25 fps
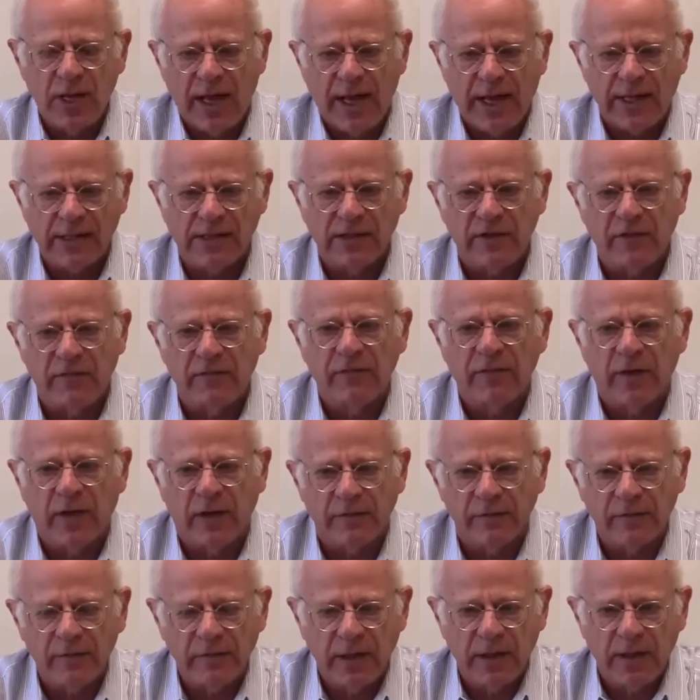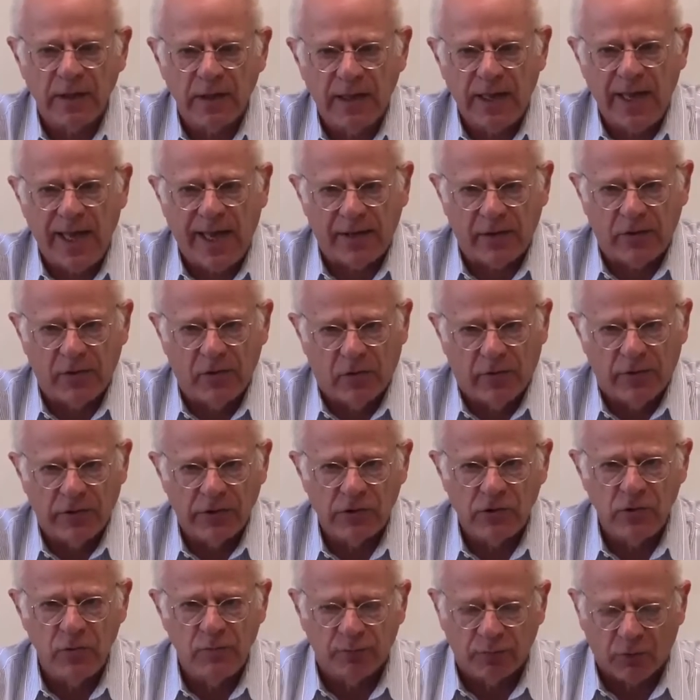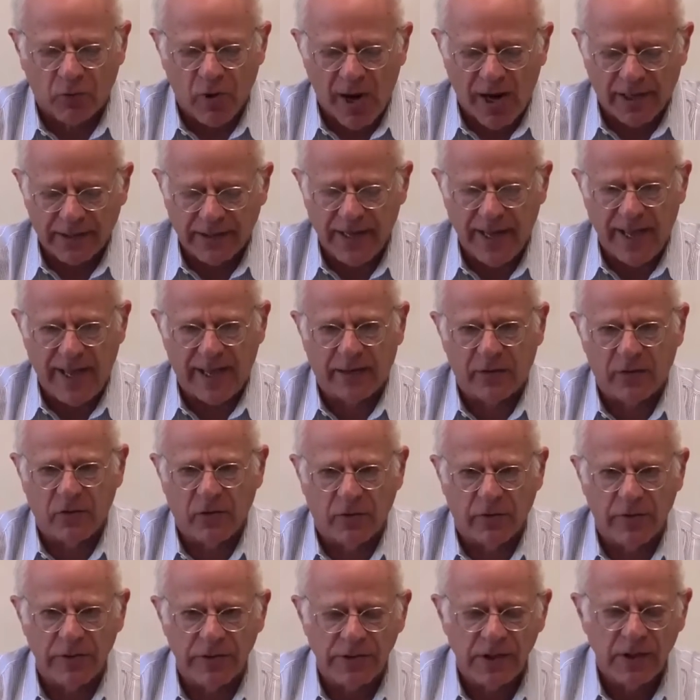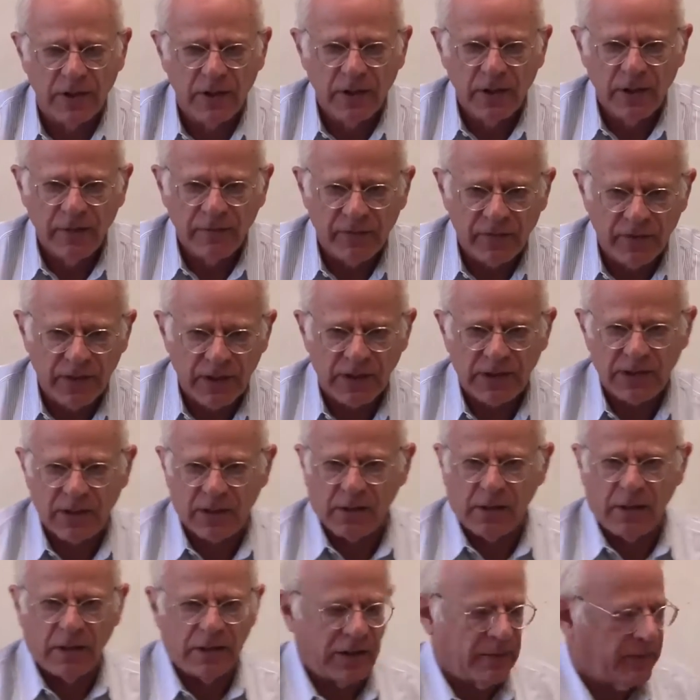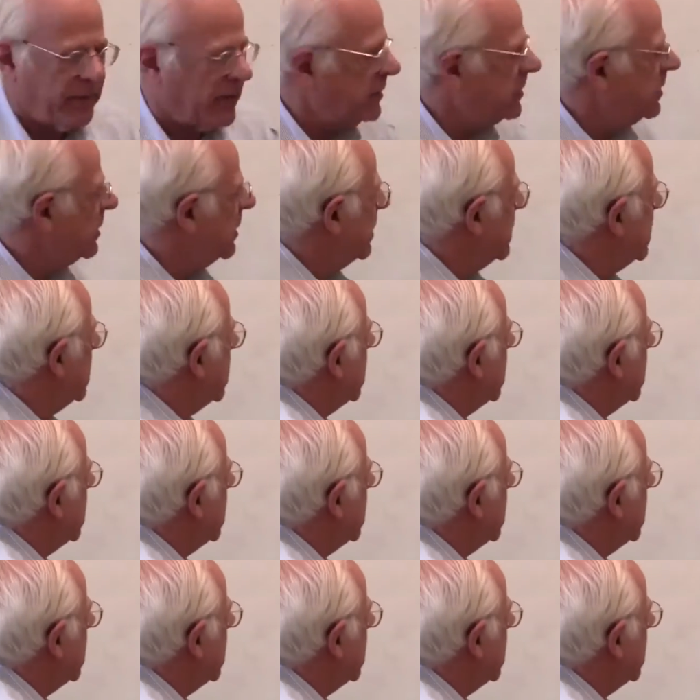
kinds of, of categories, two broad categories for this argument.